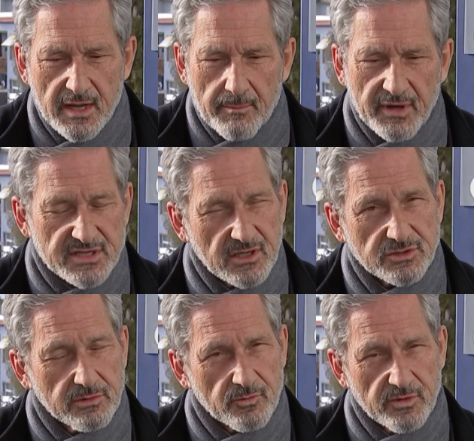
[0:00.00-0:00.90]
But it's
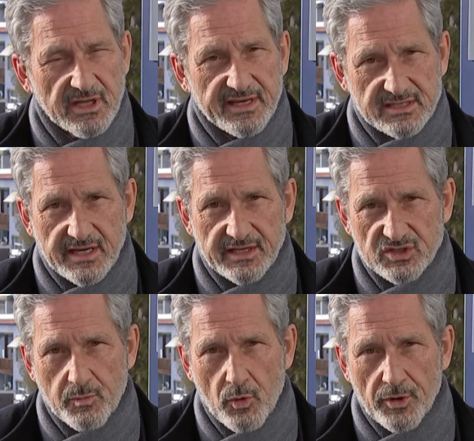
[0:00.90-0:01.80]
also a really exciting
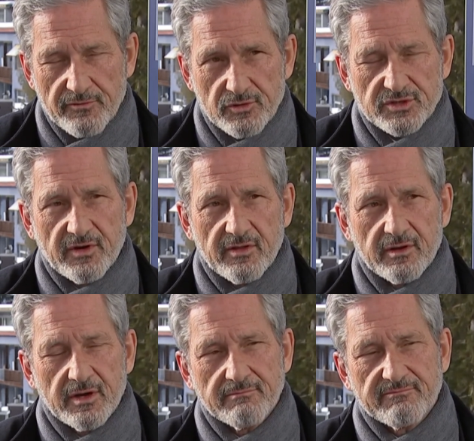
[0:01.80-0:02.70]
sport. First of all,
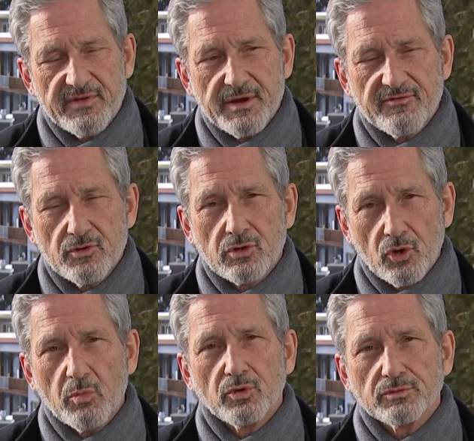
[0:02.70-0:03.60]
there are very few
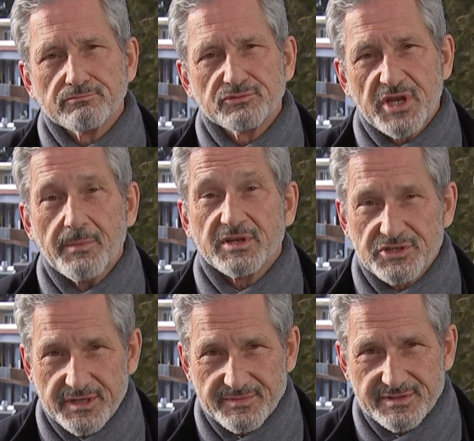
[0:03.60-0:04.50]
global
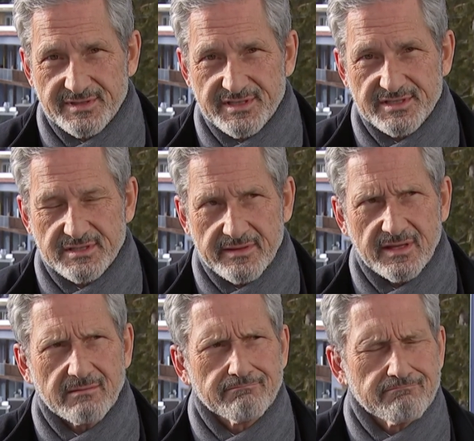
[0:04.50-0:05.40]
championships, and this is, I
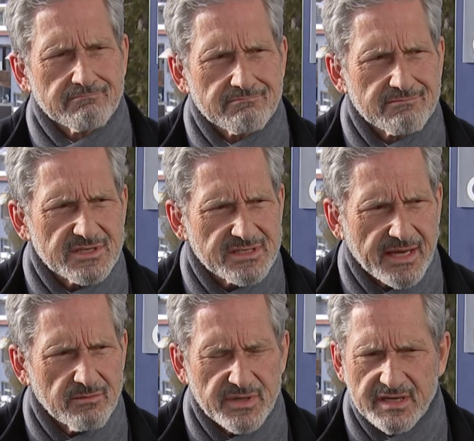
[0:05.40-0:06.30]
think,
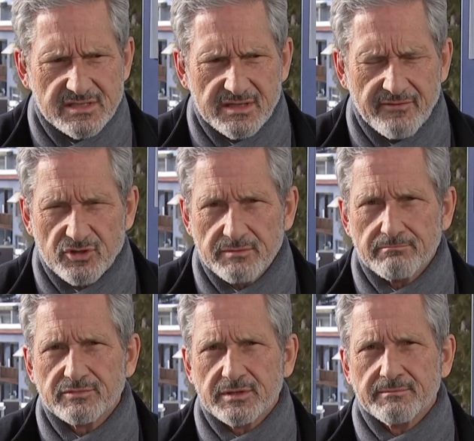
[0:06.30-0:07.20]
second biggest ever
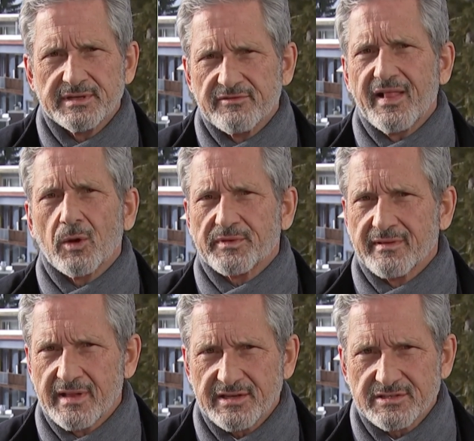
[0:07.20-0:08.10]
to be developed in
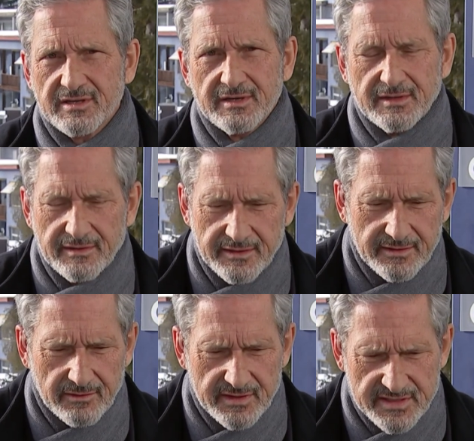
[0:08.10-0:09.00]
the last,
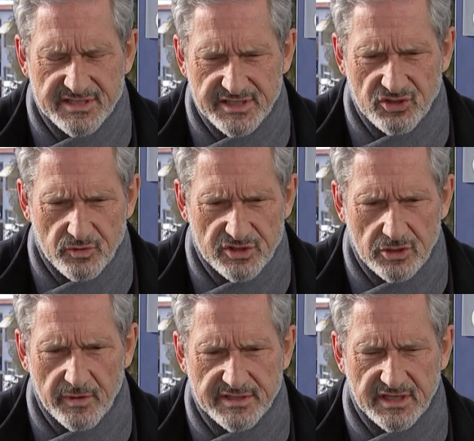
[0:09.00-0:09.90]
this century.
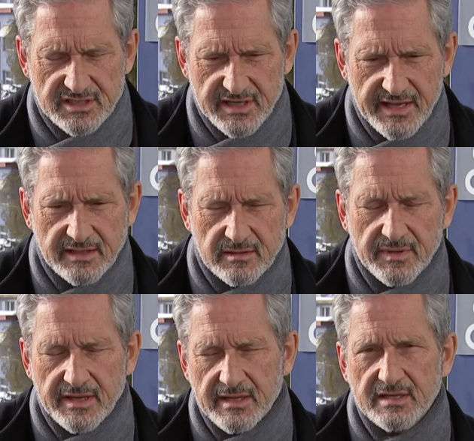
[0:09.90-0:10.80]
So it's exciting to
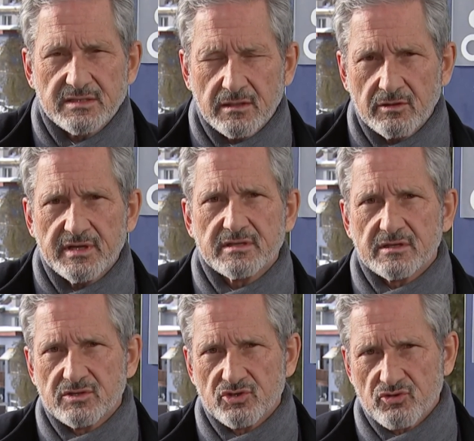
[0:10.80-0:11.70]
be in it, to own it,
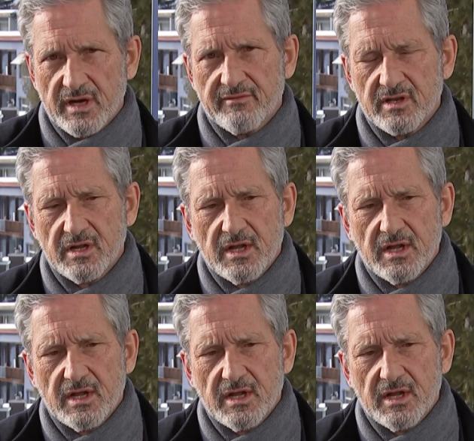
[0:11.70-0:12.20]
to drive it.